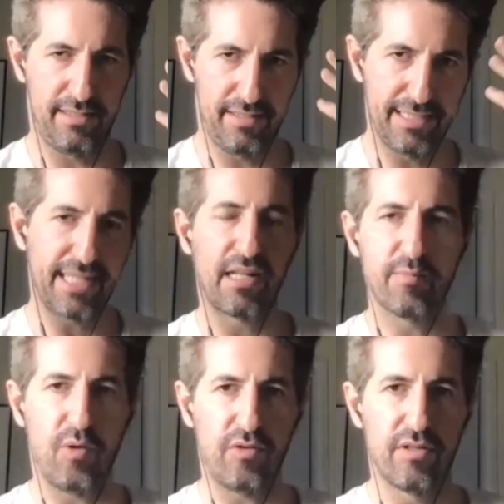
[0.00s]
decided
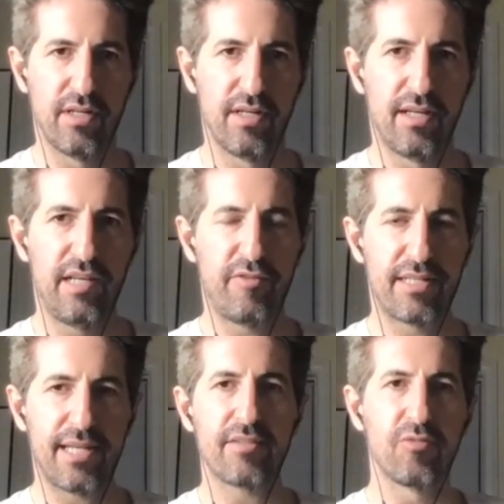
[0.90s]
upon. If you
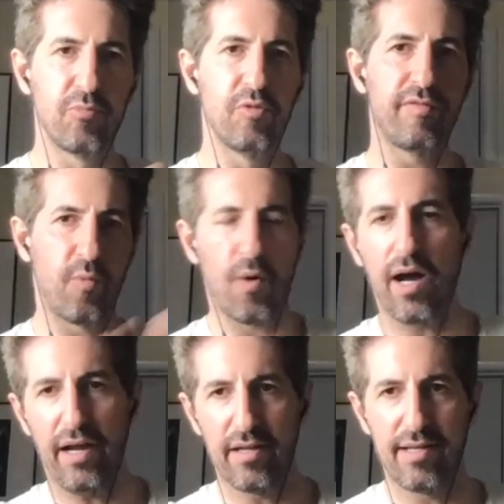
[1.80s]
decide to move,
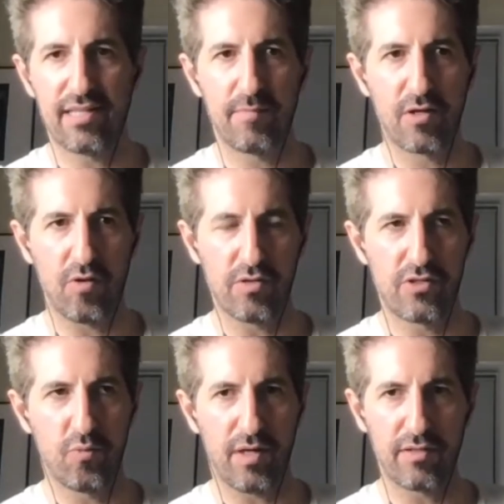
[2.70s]
why? Is it because
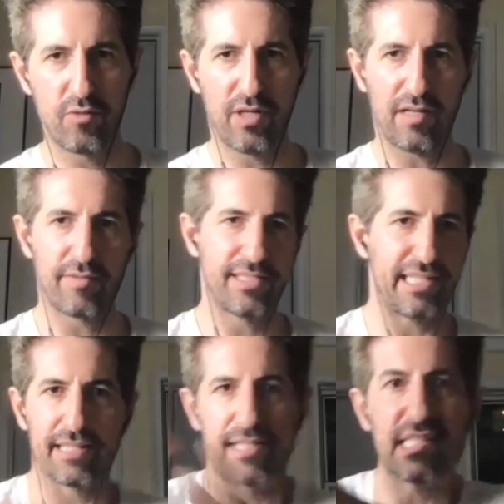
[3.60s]
you want to kind of say
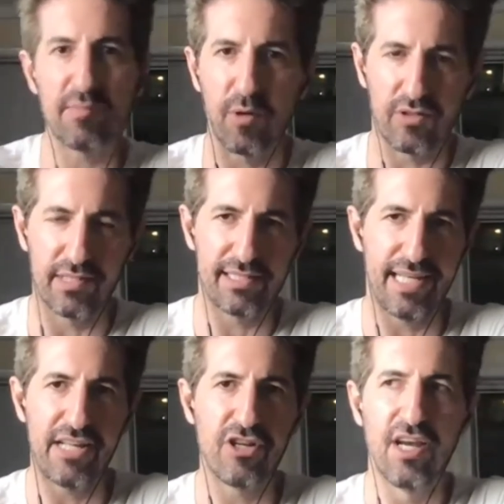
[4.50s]
that this spot on the
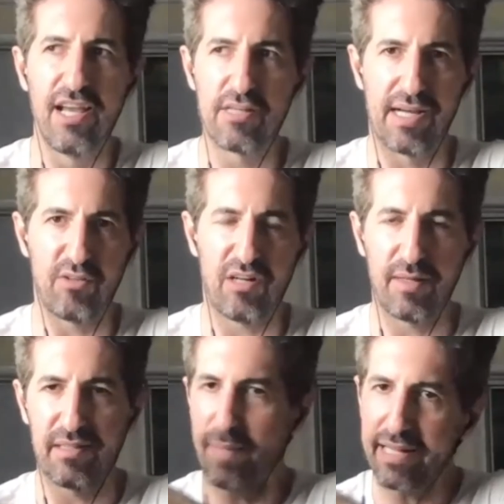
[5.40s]
stage is where I talk
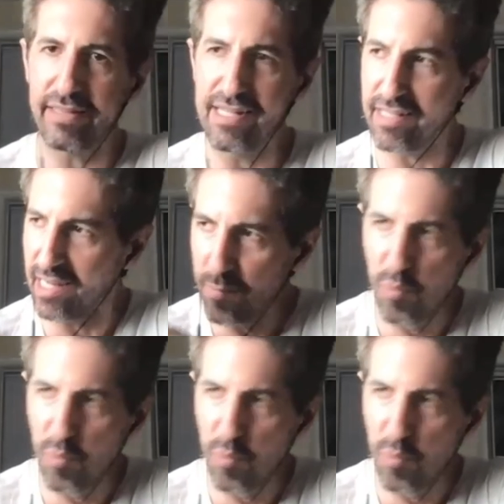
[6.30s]
about the bad things and I'm